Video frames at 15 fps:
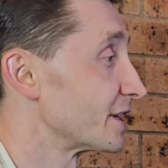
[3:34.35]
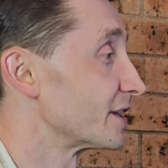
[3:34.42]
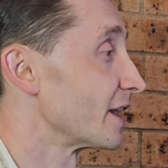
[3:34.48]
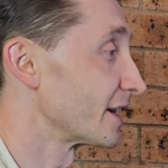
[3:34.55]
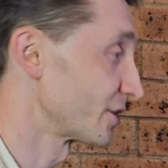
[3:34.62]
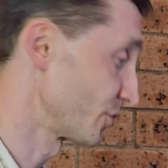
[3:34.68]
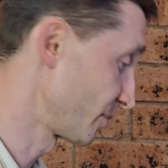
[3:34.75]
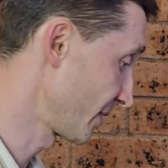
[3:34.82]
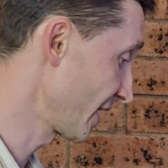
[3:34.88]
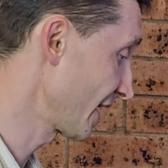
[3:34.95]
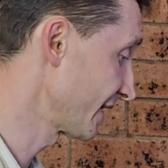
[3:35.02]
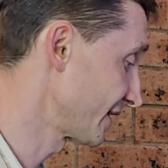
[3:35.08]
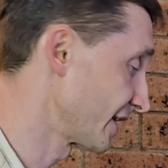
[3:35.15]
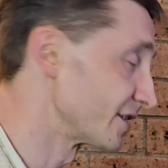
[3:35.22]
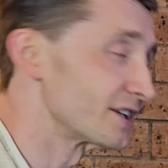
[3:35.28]
Like you play
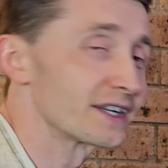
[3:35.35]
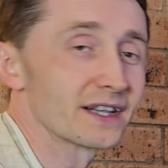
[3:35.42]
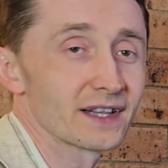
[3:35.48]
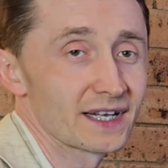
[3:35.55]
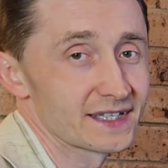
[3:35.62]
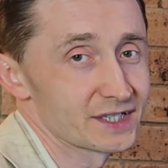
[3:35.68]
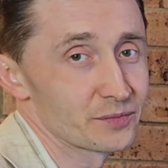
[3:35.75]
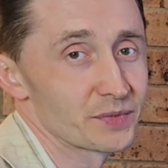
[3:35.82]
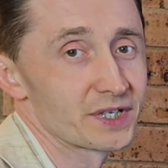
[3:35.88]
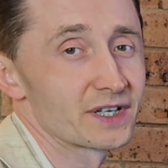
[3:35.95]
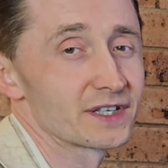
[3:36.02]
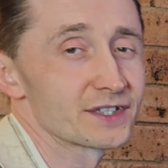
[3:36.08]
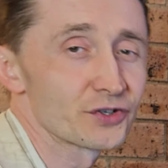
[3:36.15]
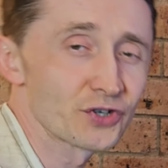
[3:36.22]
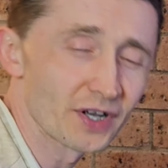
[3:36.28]
it and relax immediately.
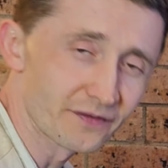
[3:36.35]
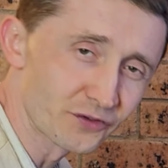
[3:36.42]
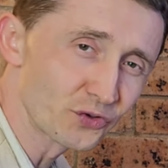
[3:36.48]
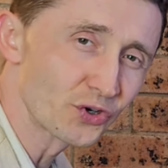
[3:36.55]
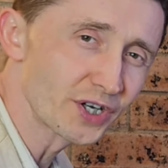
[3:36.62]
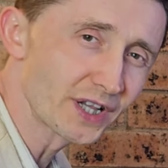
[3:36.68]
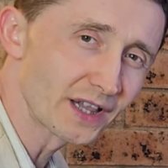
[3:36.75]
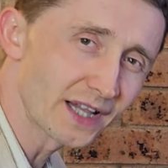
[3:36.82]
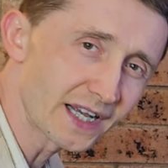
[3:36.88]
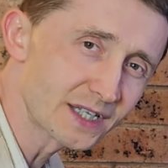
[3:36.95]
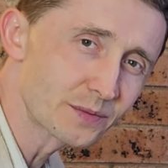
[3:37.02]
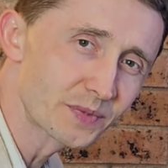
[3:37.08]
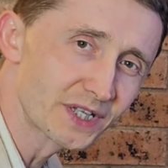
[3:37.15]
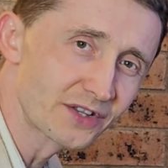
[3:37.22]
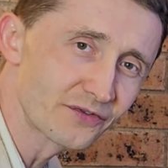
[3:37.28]
So you have to relax
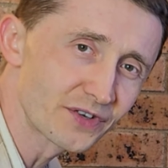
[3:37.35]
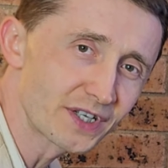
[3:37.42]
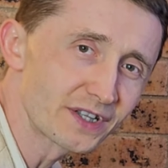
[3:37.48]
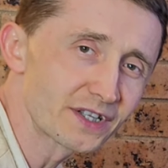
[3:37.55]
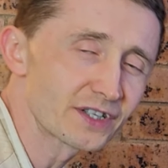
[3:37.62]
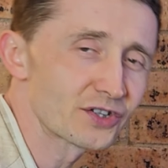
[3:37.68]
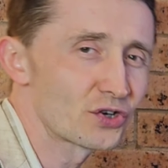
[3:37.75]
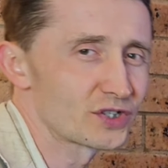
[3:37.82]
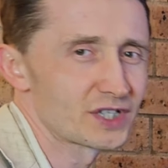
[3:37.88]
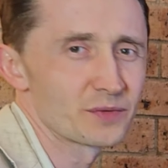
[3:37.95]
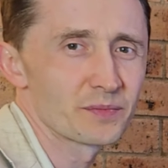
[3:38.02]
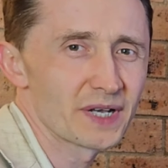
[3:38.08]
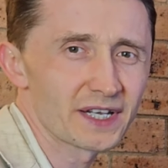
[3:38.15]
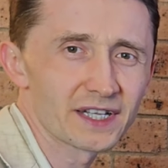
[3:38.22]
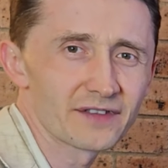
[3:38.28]
between the notes and
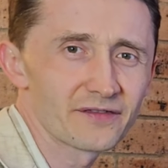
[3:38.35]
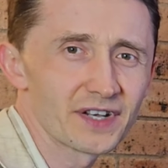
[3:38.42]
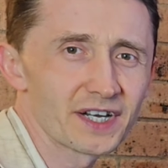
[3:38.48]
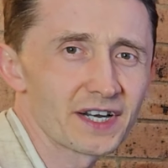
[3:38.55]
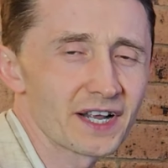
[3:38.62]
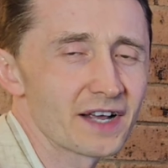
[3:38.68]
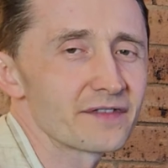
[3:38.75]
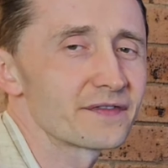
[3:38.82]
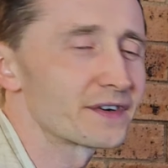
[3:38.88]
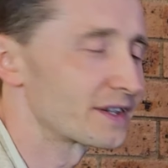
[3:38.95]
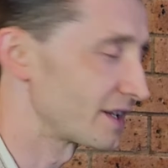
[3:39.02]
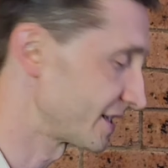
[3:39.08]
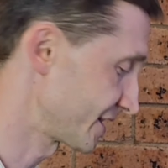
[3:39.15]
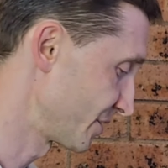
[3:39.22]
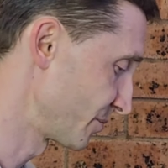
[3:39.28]
make it very
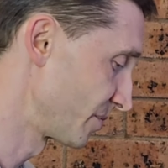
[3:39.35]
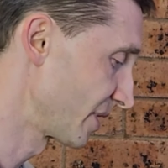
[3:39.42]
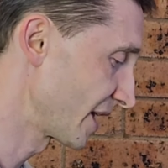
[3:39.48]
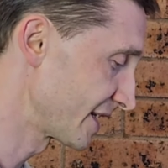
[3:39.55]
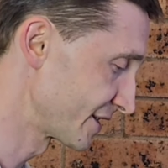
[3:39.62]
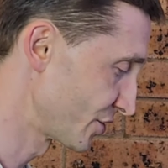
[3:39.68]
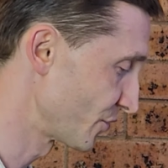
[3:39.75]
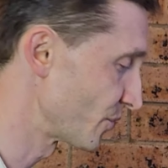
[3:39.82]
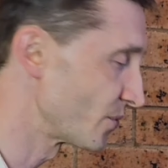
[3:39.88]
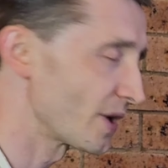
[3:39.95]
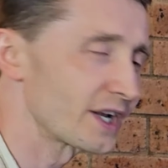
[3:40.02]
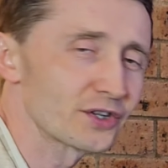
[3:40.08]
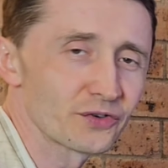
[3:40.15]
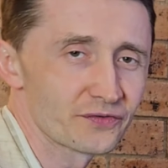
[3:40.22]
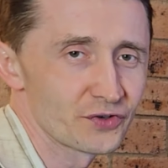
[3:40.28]
effortless and place your
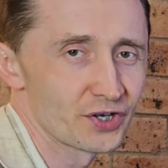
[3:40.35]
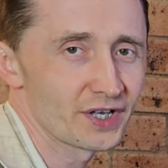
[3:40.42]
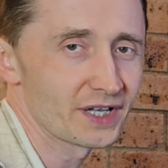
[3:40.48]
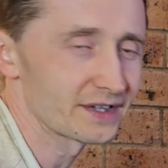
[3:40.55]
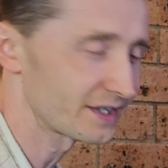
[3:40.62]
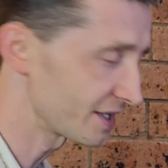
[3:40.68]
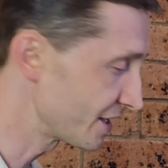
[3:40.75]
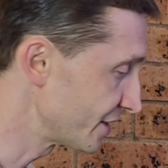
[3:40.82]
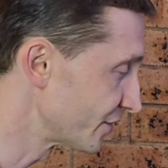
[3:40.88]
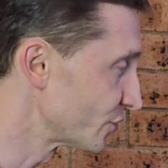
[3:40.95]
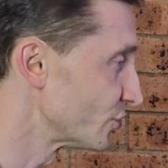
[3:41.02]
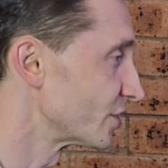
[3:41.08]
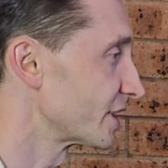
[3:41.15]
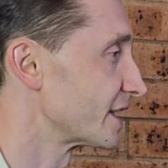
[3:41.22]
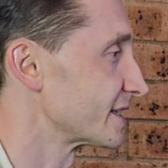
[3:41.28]
weight of your hand into
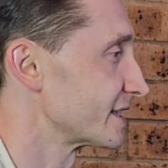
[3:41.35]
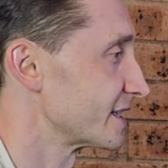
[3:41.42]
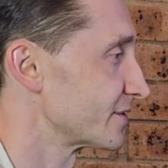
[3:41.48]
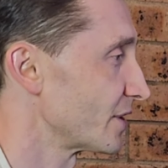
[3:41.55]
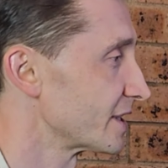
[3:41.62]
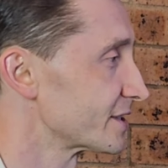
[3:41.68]
the keys as well.